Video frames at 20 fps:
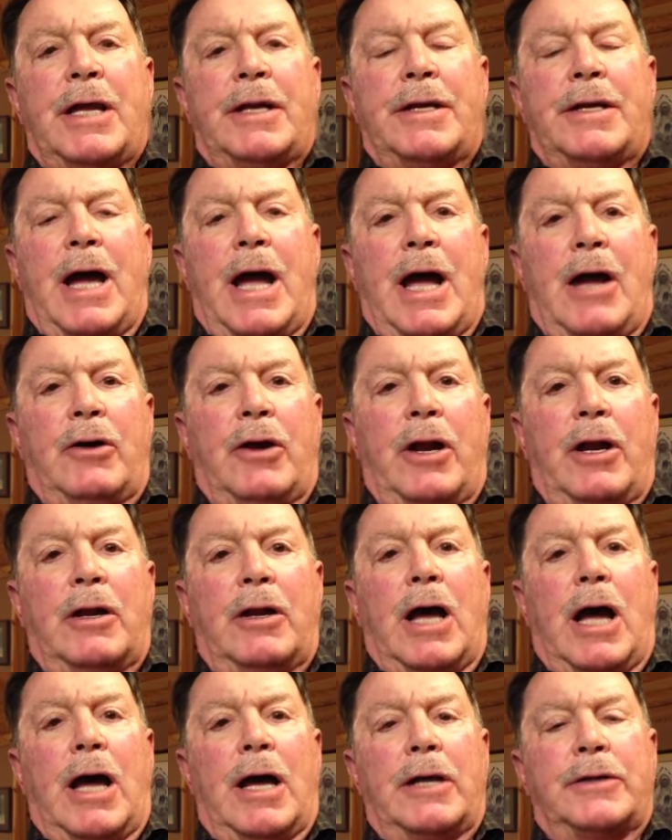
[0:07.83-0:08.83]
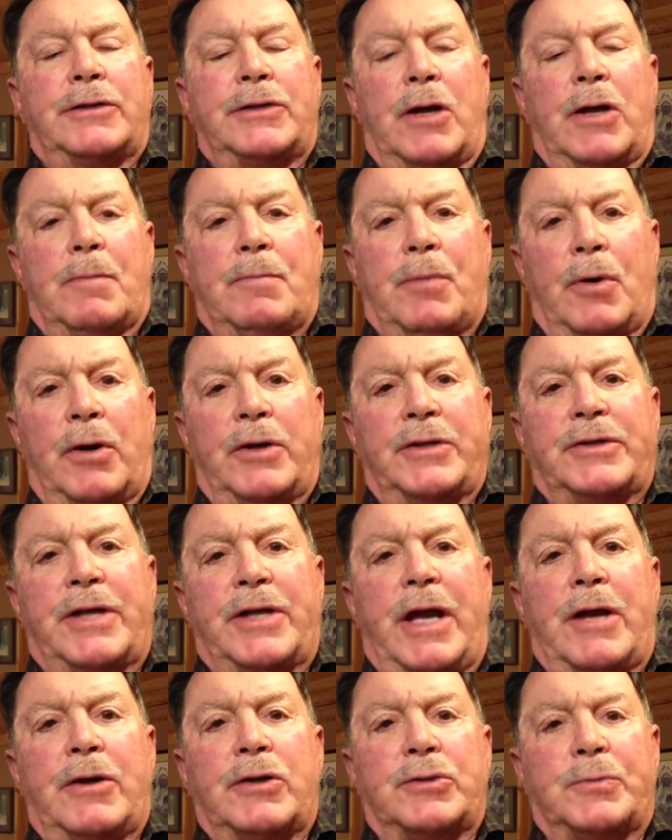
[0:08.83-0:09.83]
down, and I saw Bernie
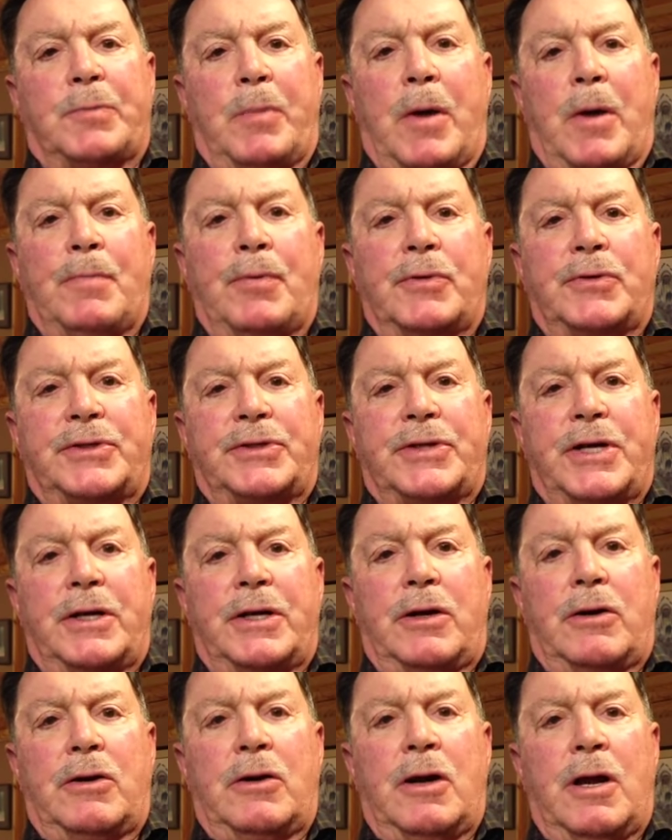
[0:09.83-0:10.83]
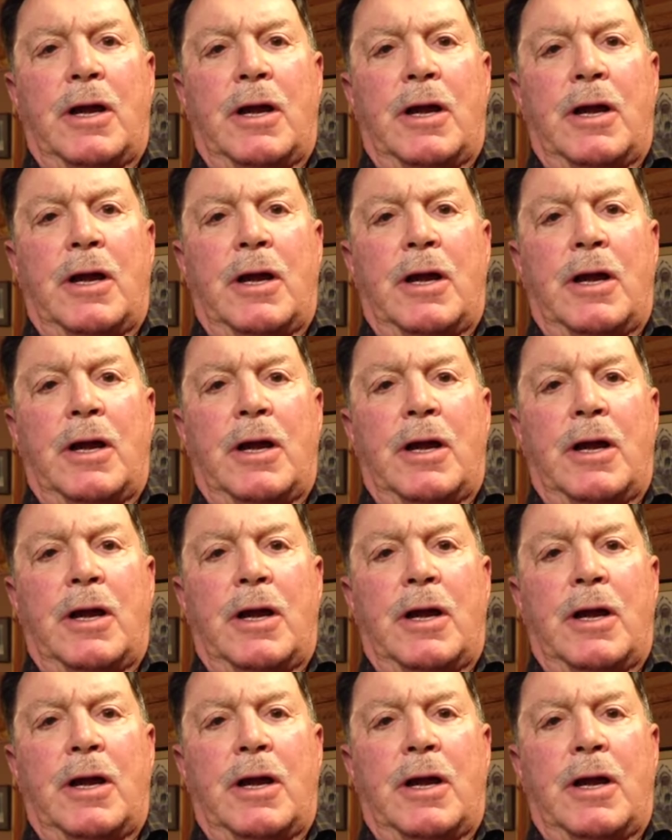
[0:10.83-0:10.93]
Sanders' bumper sticker.